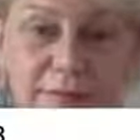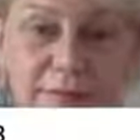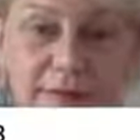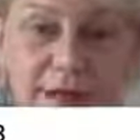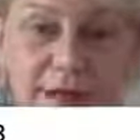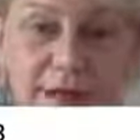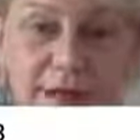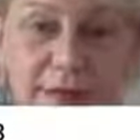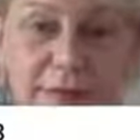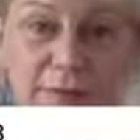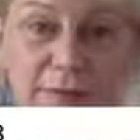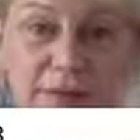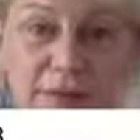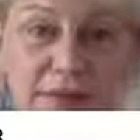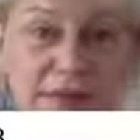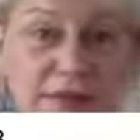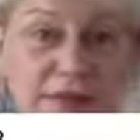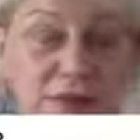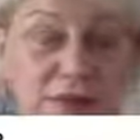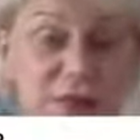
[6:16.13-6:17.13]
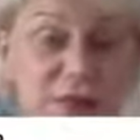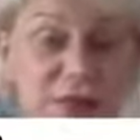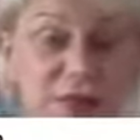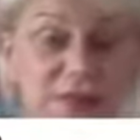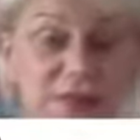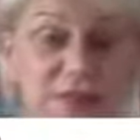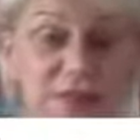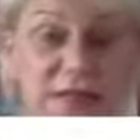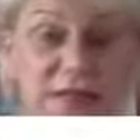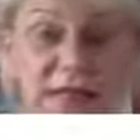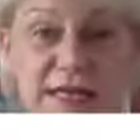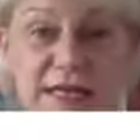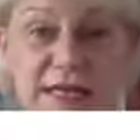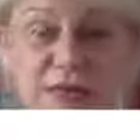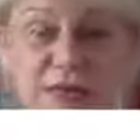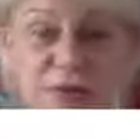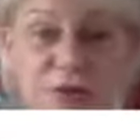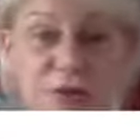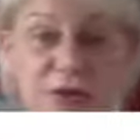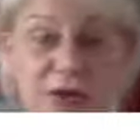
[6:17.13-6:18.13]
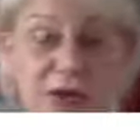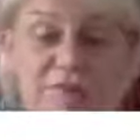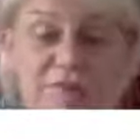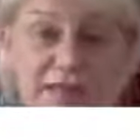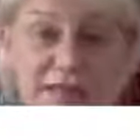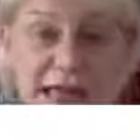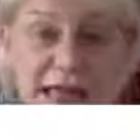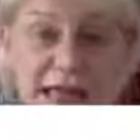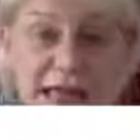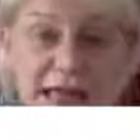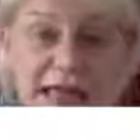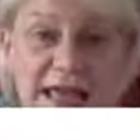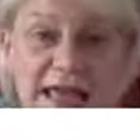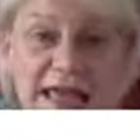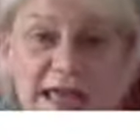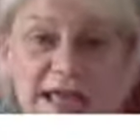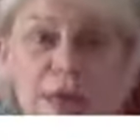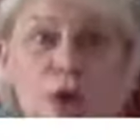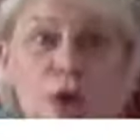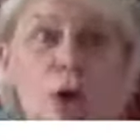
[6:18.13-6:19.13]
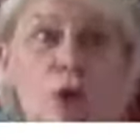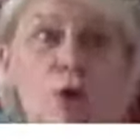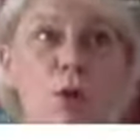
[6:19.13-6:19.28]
thing that you did every day?